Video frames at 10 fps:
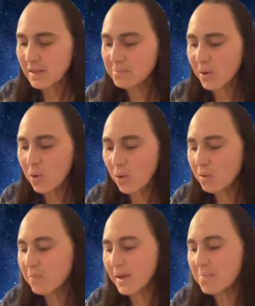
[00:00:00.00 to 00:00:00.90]

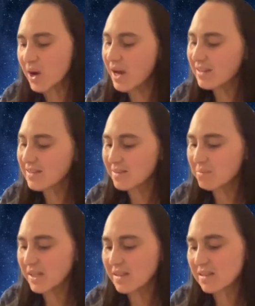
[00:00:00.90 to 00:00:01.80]
Behold my breast and
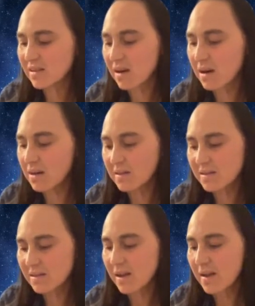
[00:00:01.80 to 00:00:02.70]
my
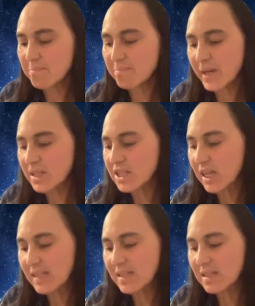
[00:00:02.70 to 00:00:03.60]
scars,
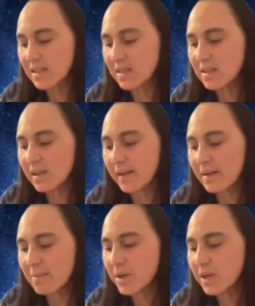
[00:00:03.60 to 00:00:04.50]
bare-chested,
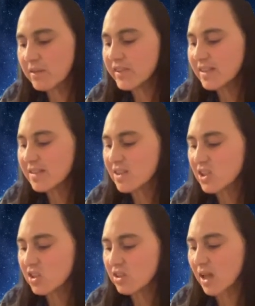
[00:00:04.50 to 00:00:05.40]
impervious
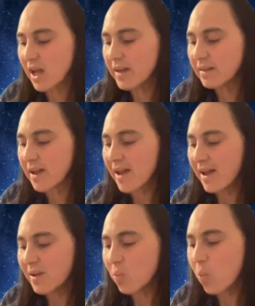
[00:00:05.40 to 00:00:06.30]
to your light,
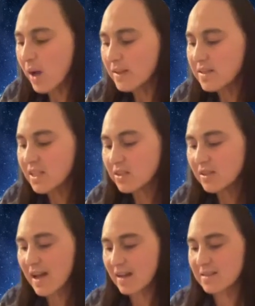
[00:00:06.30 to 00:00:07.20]
and what to
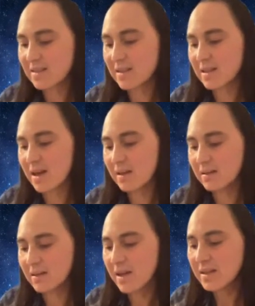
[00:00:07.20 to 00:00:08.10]
your exit
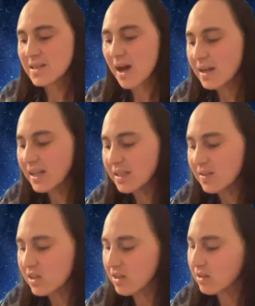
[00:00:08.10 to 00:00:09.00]
then, tugging
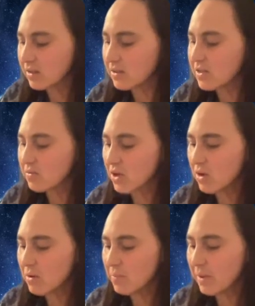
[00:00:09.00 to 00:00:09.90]
at the curtain's
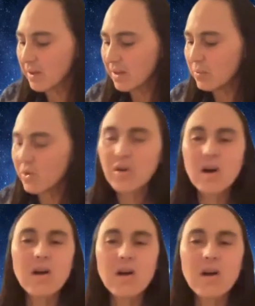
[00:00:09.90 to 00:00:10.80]
rope, and with
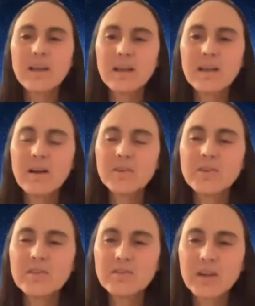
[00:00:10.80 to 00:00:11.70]
all that ink on
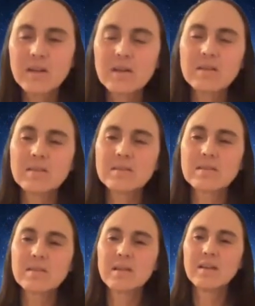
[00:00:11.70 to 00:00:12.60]
your
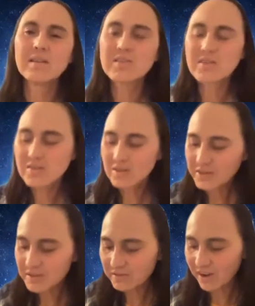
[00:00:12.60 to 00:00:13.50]
fingers,
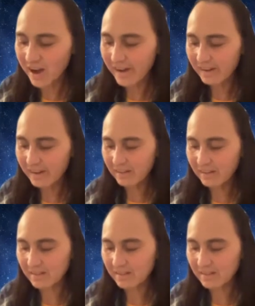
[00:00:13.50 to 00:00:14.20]
stultified,